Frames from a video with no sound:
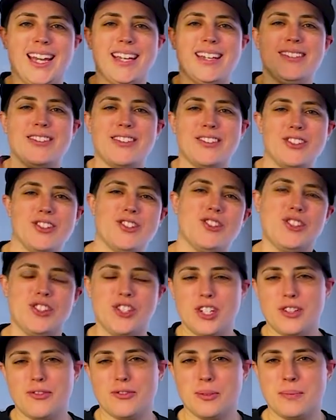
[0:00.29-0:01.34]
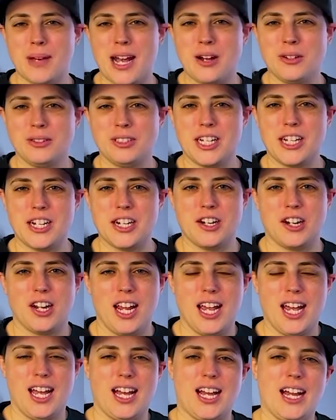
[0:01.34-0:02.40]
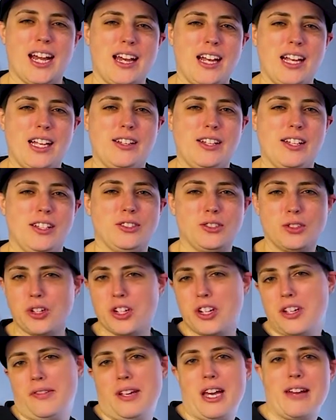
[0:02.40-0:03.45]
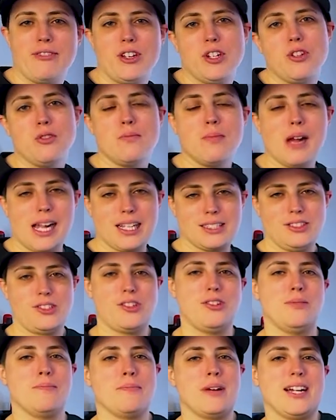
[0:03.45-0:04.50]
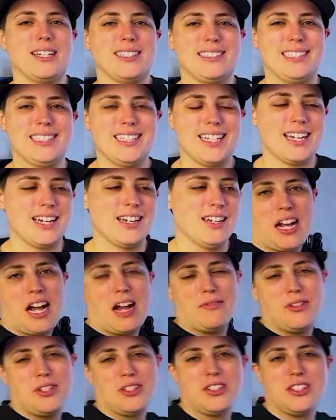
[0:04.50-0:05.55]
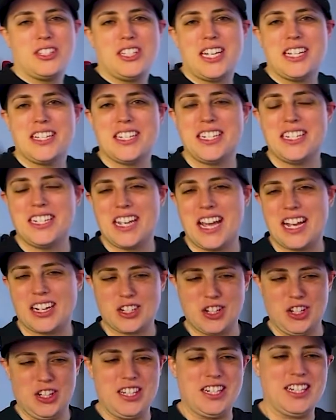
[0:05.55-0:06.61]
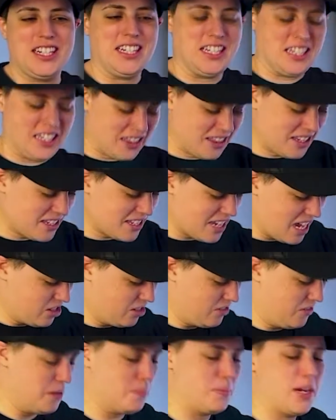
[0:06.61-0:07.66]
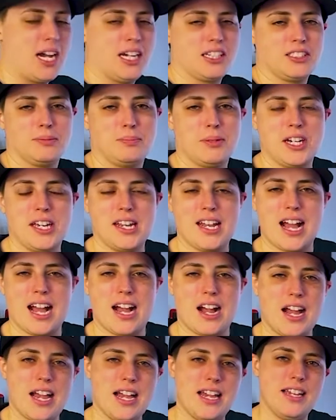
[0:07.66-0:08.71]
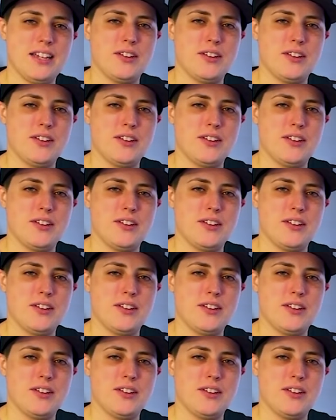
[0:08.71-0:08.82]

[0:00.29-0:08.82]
this is G from Outlier. I sort of have a new box to unbox today. Obviously, I didn't actually get this out of the box, but I